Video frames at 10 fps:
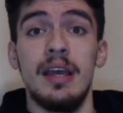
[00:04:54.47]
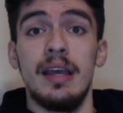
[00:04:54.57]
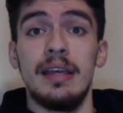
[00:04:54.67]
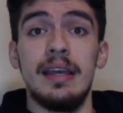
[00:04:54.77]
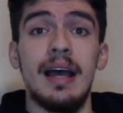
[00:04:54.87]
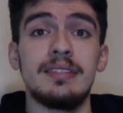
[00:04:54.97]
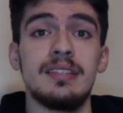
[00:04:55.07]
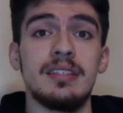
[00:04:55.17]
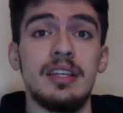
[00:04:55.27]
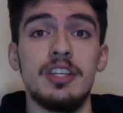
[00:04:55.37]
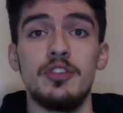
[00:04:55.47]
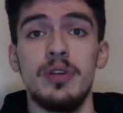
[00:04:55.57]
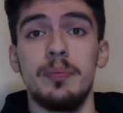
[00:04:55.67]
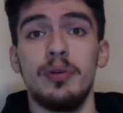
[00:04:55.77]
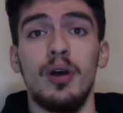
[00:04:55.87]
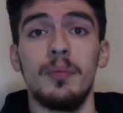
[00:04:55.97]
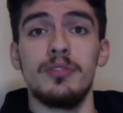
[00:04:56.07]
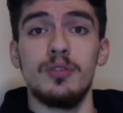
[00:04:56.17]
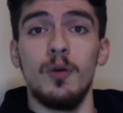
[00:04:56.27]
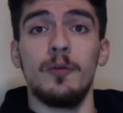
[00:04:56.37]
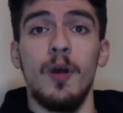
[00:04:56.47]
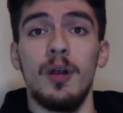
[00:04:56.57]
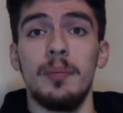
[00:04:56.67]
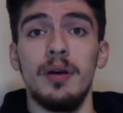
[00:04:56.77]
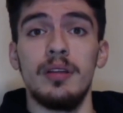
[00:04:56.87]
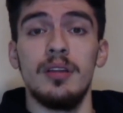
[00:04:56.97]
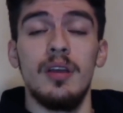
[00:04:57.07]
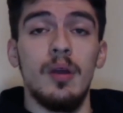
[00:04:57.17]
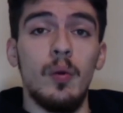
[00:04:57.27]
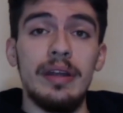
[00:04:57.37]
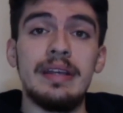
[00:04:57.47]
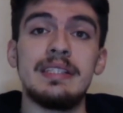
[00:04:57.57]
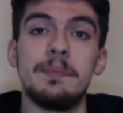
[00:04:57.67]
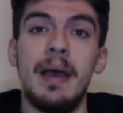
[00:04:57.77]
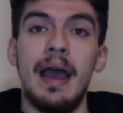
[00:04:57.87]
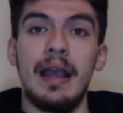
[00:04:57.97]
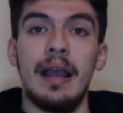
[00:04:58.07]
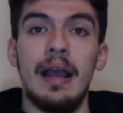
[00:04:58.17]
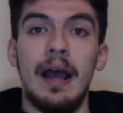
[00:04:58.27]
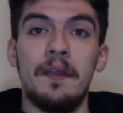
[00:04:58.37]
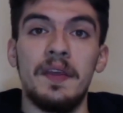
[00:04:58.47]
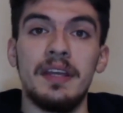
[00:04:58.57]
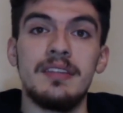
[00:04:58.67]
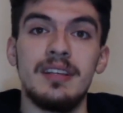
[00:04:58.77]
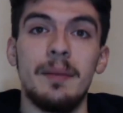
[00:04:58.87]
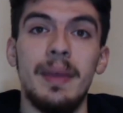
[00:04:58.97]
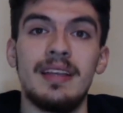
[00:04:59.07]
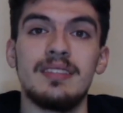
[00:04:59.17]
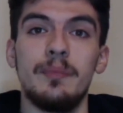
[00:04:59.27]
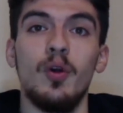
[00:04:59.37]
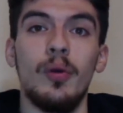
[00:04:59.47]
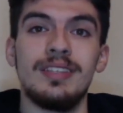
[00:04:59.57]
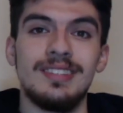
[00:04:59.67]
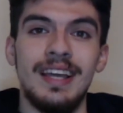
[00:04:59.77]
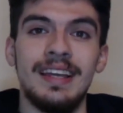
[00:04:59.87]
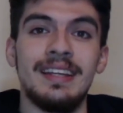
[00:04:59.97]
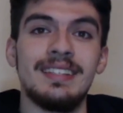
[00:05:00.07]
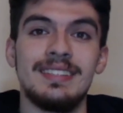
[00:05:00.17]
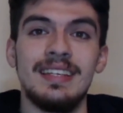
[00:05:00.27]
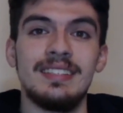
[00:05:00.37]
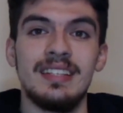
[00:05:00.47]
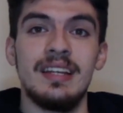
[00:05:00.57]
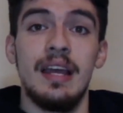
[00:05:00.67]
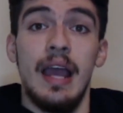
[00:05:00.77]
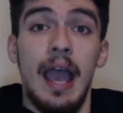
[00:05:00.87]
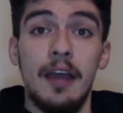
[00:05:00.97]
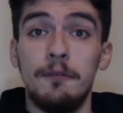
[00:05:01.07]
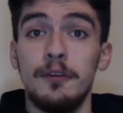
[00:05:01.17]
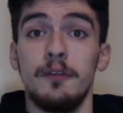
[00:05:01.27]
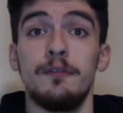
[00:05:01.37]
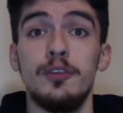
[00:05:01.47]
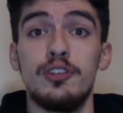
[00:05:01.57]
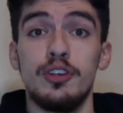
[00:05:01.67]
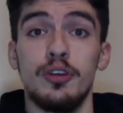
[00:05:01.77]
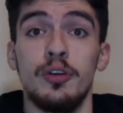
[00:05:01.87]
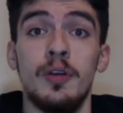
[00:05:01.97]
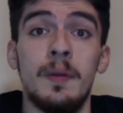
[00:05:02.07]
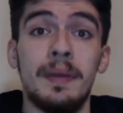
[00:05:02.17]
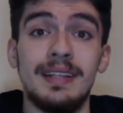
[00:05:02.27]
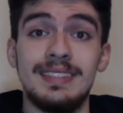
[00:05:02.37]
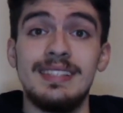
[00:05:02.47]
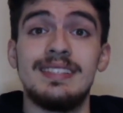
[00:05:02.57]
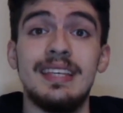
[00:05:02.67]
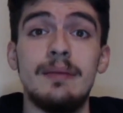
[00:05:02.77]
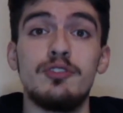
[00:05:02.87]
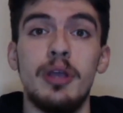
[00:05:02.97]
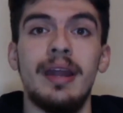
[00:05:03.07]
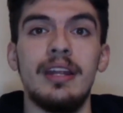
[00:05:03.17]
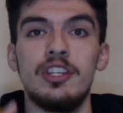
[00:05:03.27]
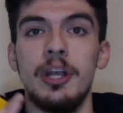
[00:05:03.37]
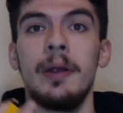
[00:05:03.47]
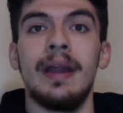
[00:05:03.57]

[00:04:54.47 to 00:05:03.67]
He has his injury problems so far, but when he's back, I think he's going to make some noise late in the season and for the future because this team traded Jared